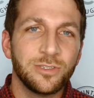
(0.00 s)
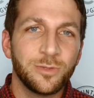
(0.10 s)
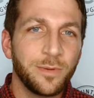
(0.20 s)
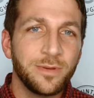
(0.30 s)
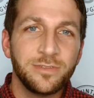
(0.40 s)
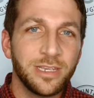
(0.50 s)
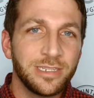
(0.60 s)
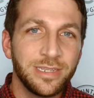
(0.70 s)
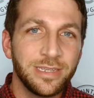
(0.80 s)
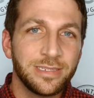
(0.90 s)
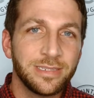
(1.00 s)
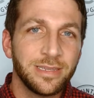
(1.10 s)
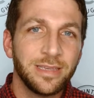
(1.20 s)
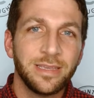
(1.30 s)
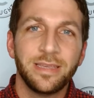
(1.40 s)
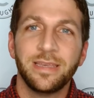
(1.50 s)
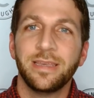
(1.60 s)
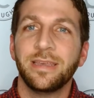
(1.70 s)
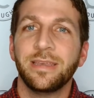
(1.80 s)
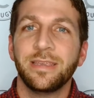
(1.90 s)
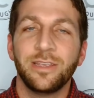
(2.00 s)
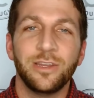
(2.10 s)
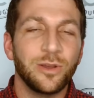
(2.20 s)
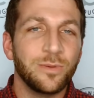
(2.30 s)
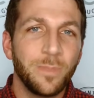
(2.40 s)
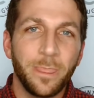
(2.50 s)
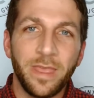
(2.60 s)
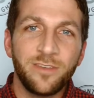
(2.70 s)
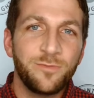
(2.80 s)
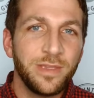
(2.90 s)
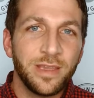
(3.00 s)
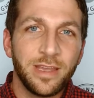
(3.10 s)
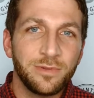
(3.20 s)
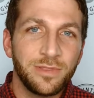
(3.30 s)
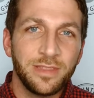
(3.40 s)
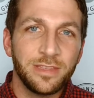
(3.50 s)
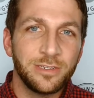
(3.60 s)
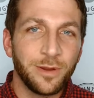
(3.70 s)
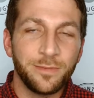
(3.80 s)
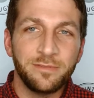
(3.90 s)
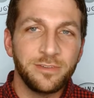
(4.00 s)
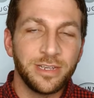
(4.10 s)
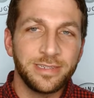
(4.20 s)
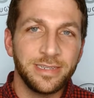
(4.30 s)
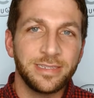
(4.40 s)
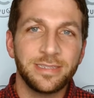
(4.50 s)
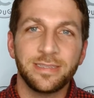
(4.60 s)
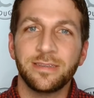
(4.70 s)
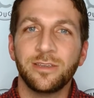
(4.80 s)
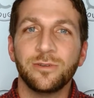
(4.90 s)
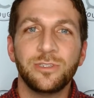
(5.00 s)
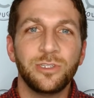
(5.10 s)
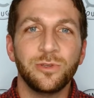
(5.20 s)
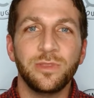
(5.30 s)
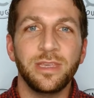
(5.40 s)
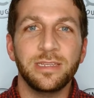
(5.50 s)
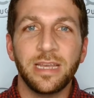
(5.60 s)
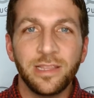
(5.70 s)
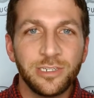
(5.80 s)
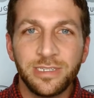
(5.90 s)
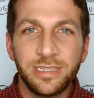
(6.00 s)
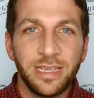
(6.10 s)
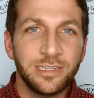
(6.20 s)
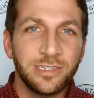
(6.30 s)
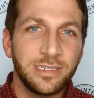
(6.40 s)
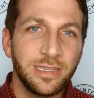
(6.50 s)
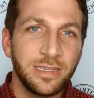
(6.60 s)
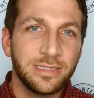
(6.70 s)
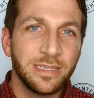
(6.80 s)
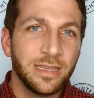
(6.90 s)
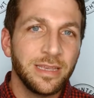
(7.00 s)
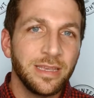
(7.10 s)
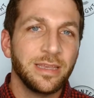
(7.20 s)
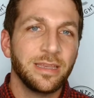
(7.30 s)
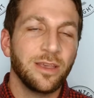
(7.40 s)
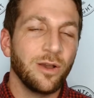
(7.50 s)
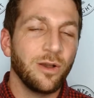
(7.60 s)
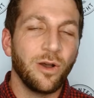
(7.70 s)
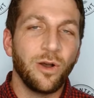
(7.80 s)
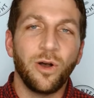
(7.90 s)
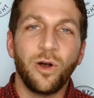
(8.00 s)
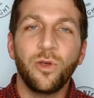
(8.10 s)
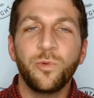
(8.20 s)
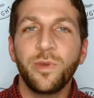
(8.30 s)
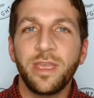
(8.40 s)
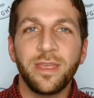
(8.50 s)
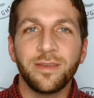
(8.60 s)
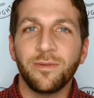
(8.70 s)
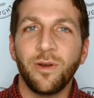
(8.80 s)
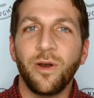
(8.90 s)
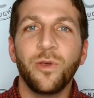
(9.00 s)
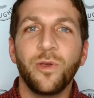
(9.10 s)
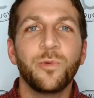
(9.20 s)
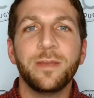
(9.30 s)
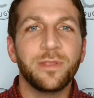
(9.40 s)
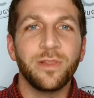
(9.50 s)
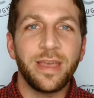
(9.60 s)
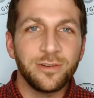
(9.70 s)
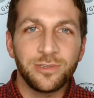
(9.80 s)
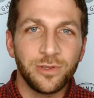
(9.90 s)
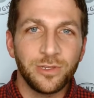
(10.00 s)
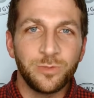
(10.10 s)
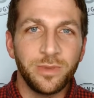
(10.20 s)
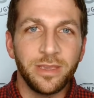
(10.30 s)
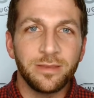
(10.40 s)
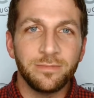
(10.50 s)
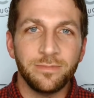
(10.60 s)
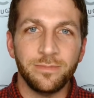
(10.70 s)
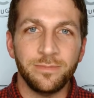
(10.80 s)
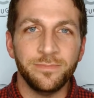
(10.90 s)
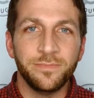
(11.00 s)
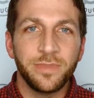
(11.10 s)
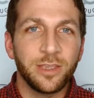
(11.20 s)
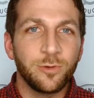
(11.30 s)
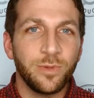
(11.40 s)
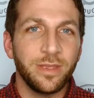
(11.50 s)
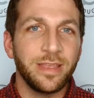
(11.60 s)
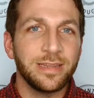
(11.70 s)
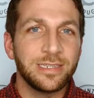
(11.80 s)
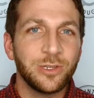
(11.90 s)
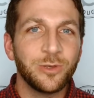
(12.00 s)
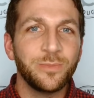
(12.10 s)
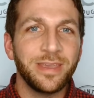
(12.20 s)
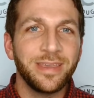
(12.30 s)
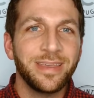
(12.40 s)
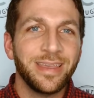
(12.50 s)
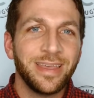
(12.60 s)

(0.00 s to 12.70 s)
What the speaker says: Department of Justice. The FBI within the Department of Justice goes to the intelligence agencies, all the way up the ladder, so to speak, and that is still being